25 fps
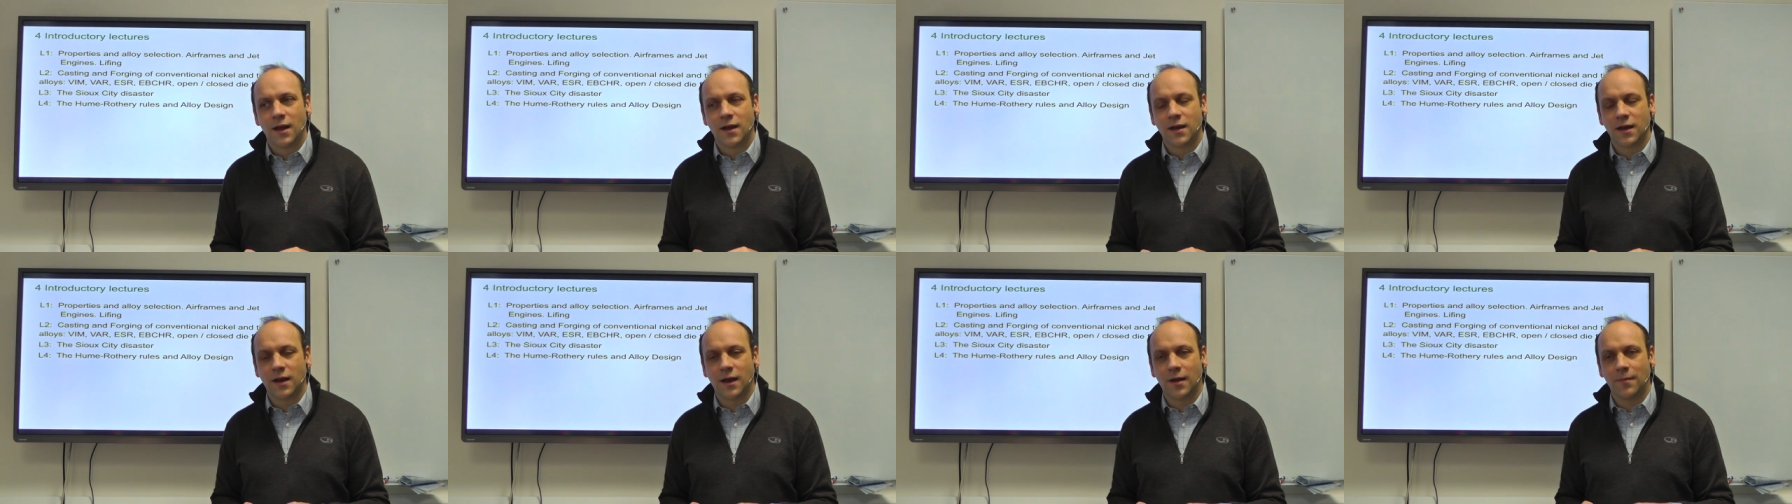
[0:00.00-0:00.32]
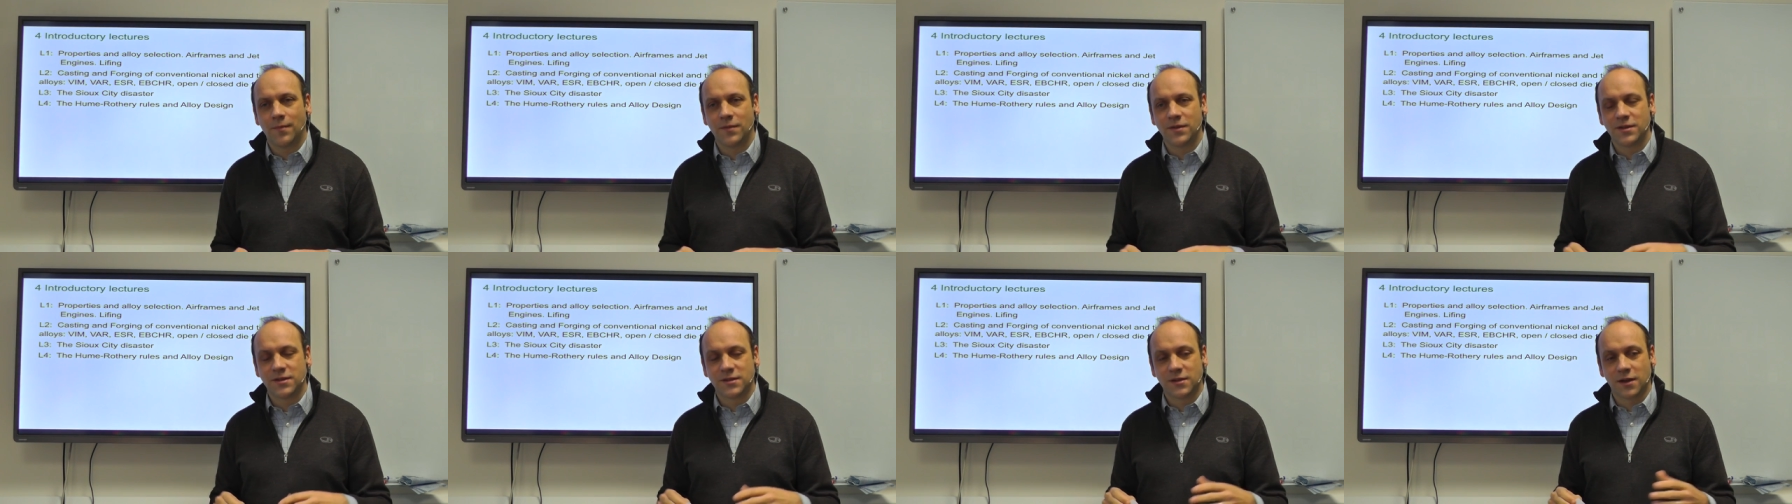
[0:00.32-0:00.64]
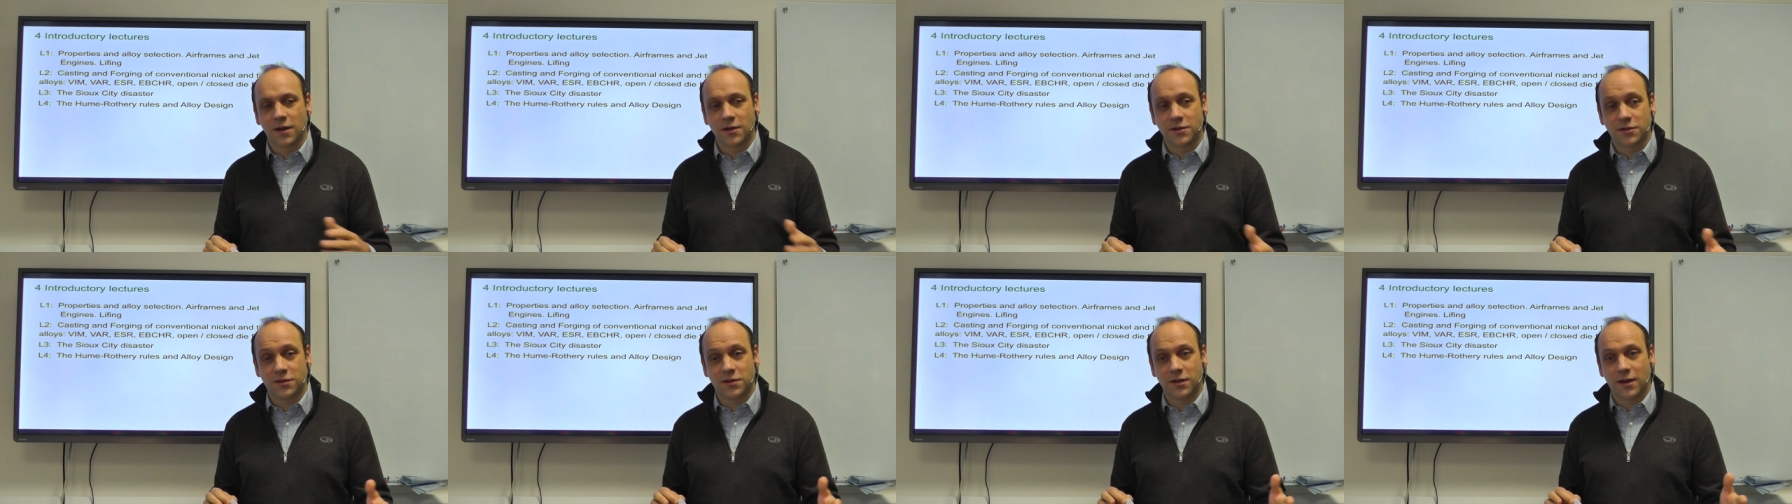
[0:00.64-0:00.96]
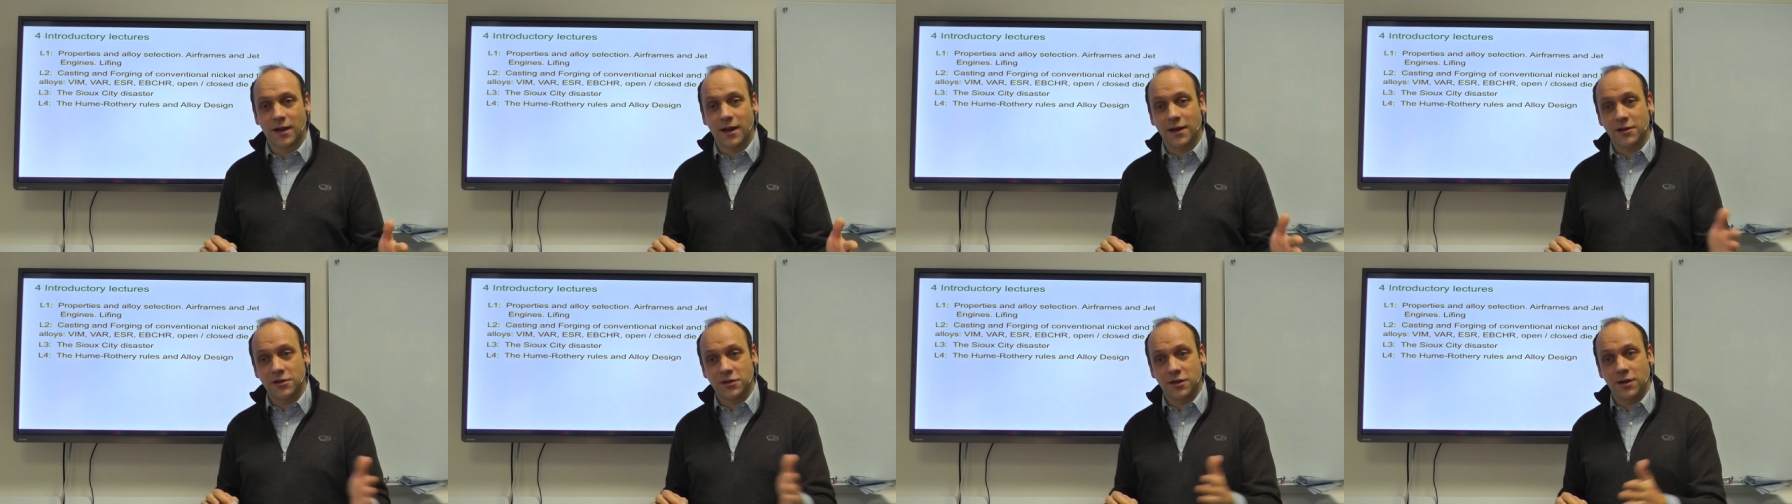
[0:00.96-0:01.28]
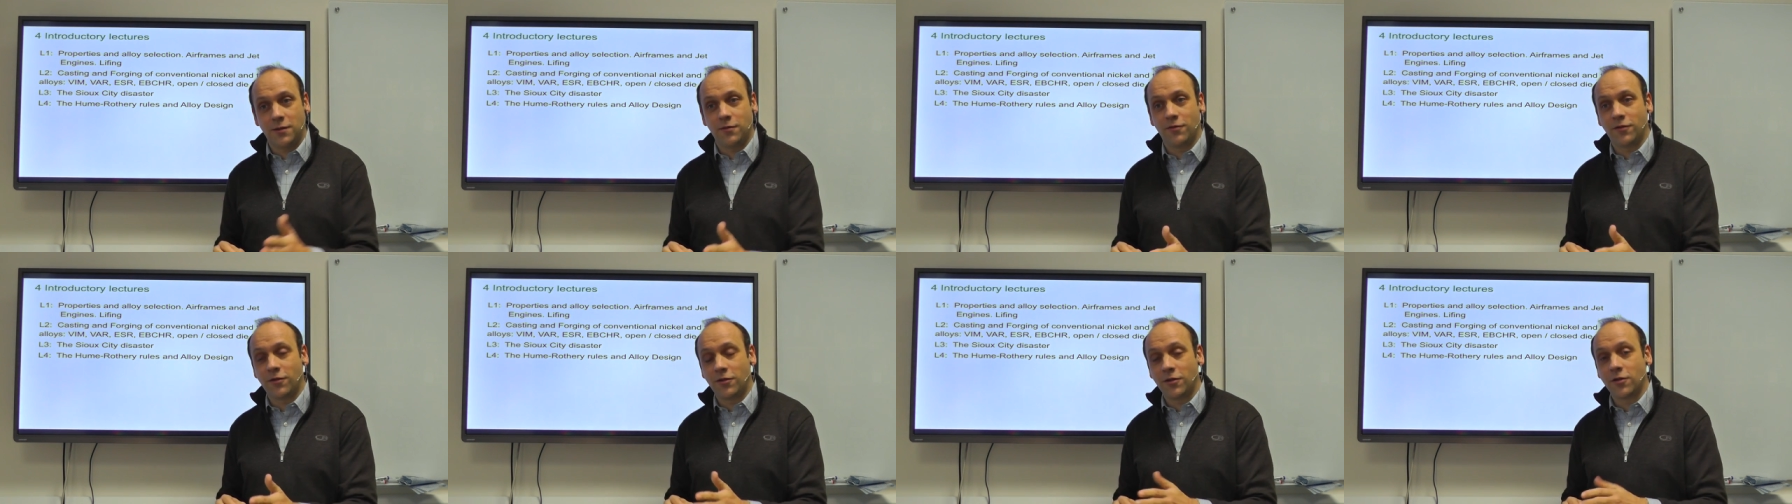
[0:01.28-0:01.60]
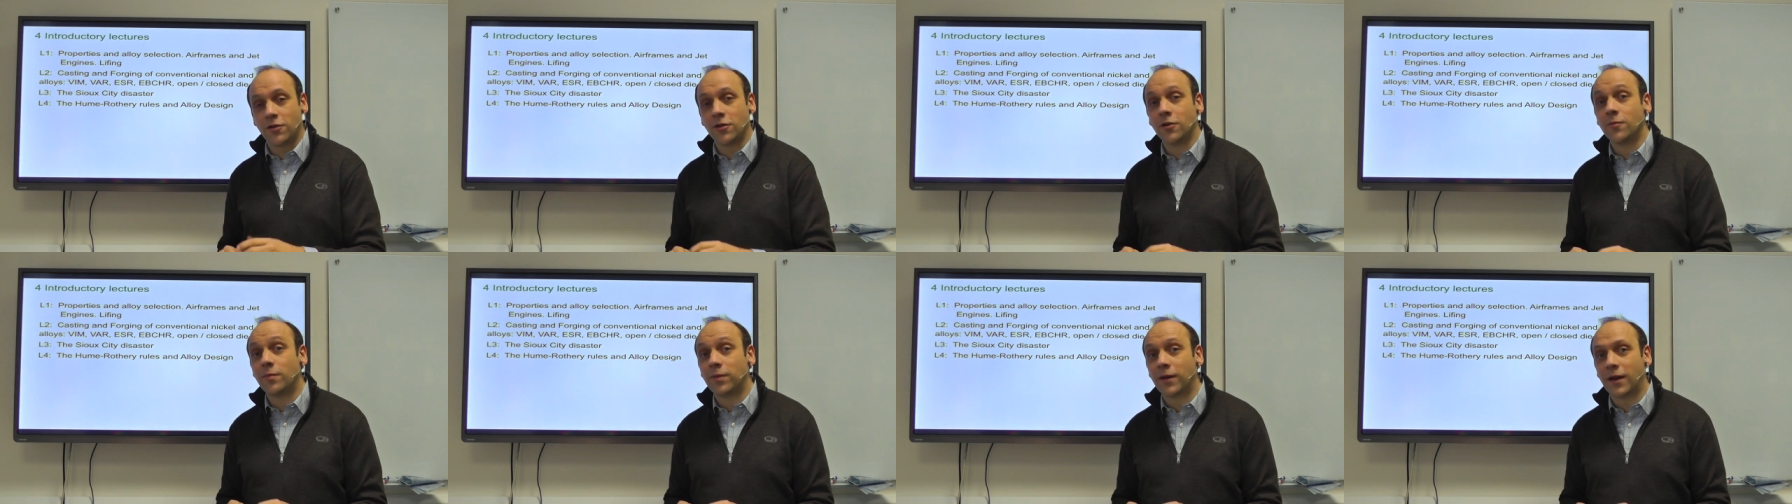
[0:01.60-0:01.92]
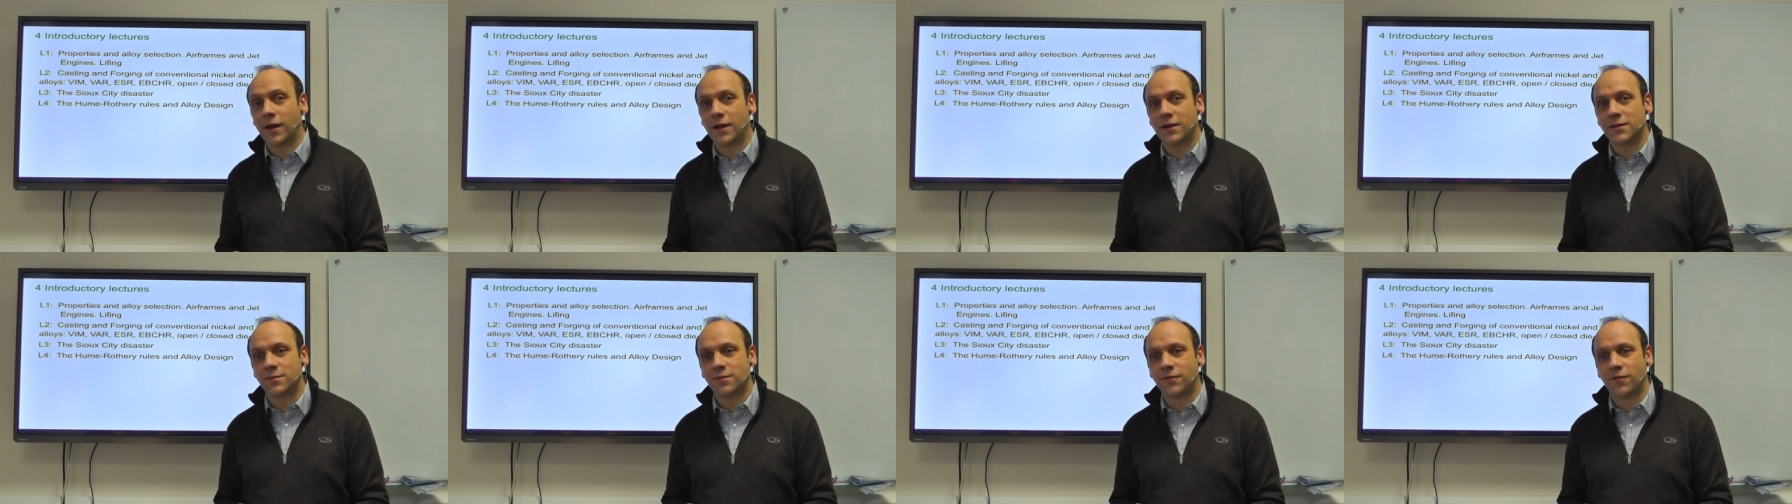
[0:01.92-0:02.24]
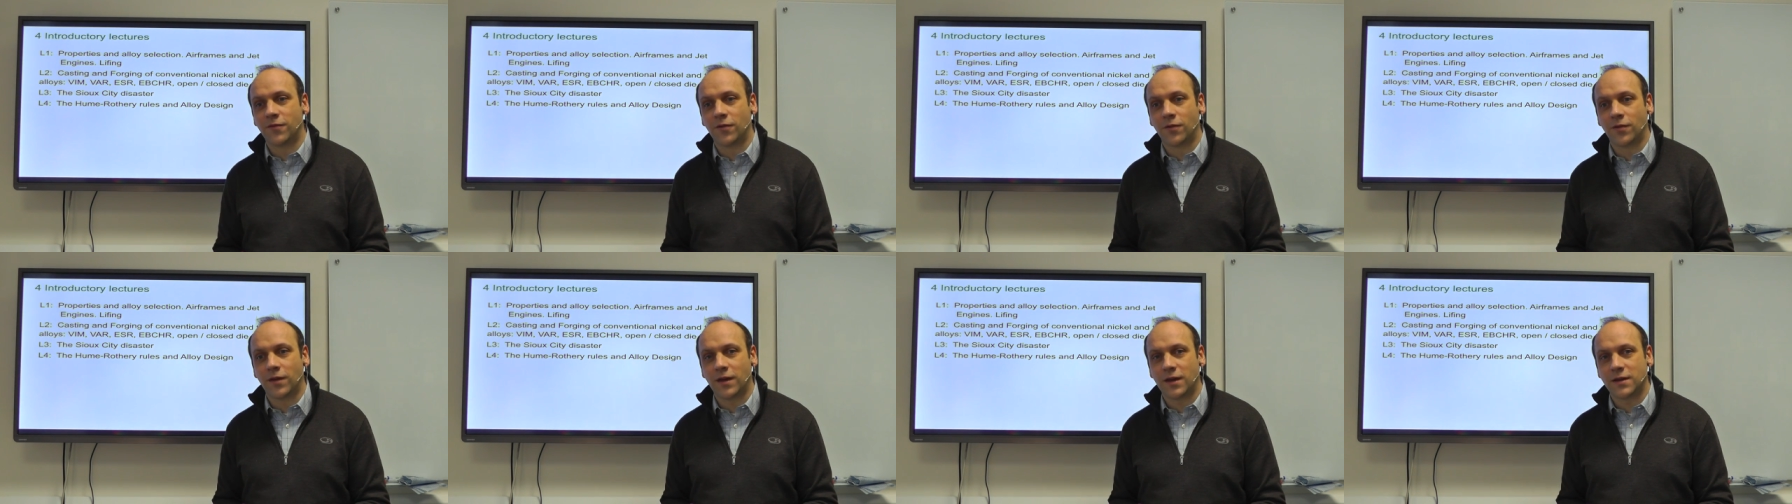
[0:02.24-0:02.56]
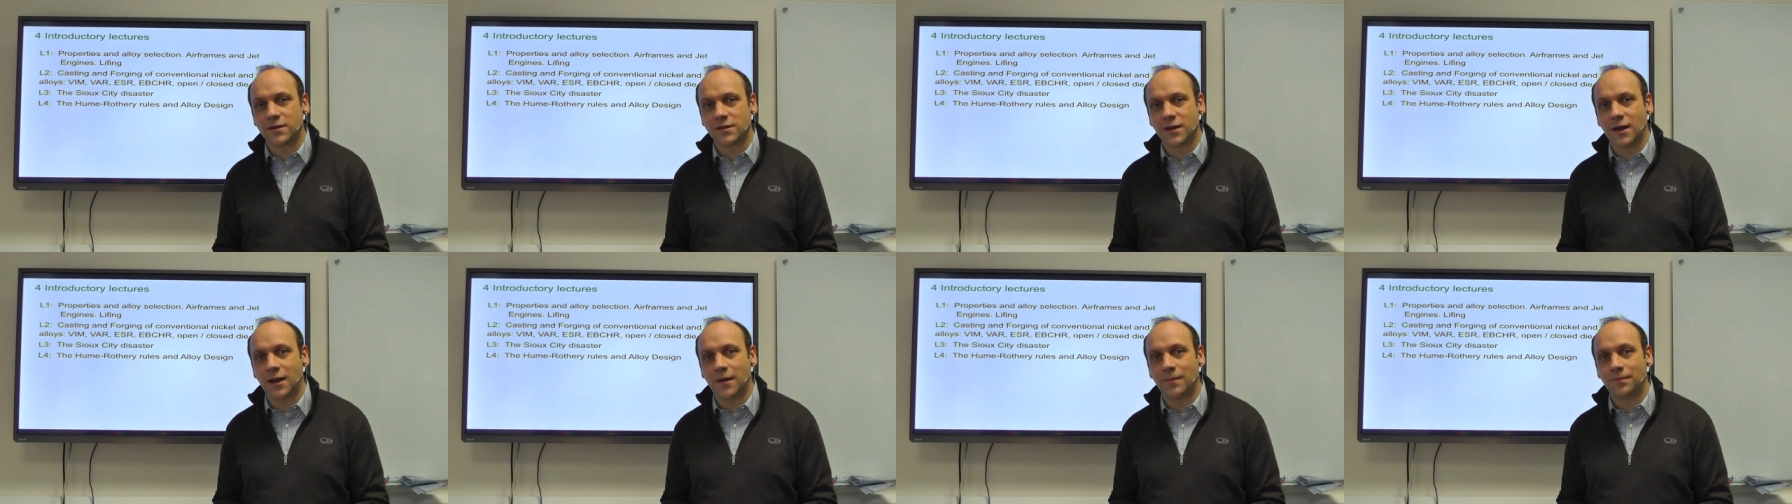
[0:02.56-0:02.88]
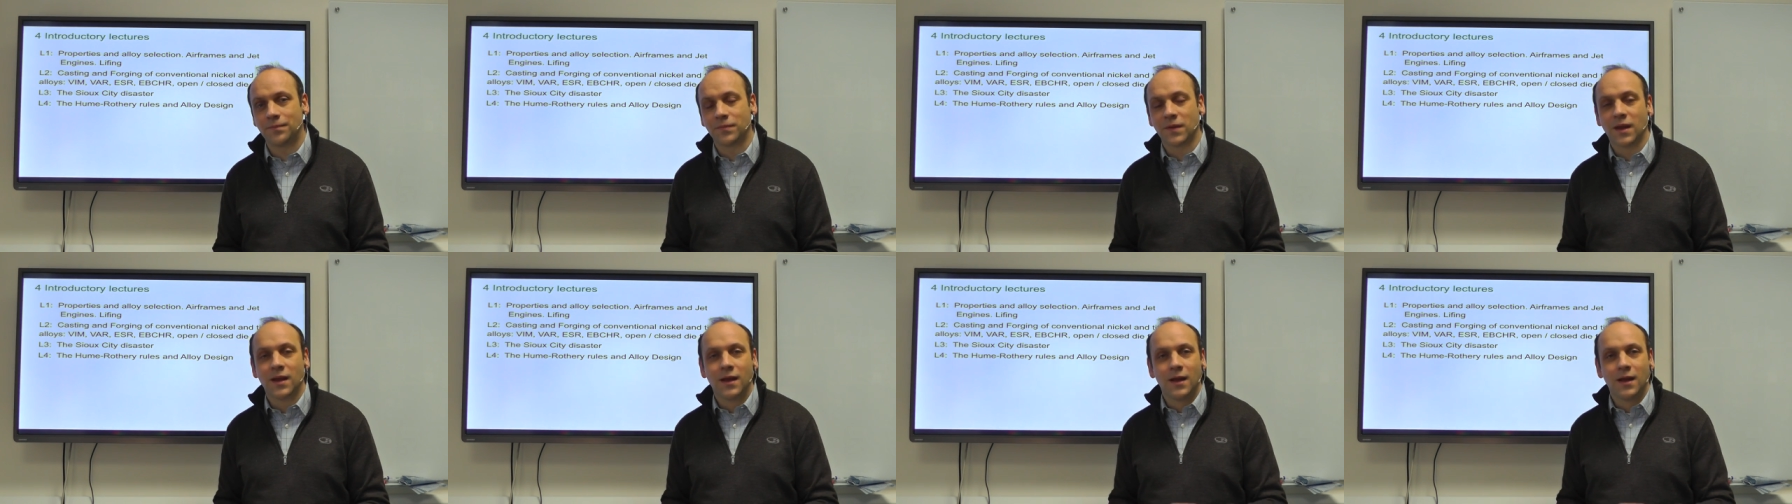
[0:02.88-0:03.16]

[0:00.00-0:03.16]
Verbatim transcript: um, such that actually you're in a good place before the exam.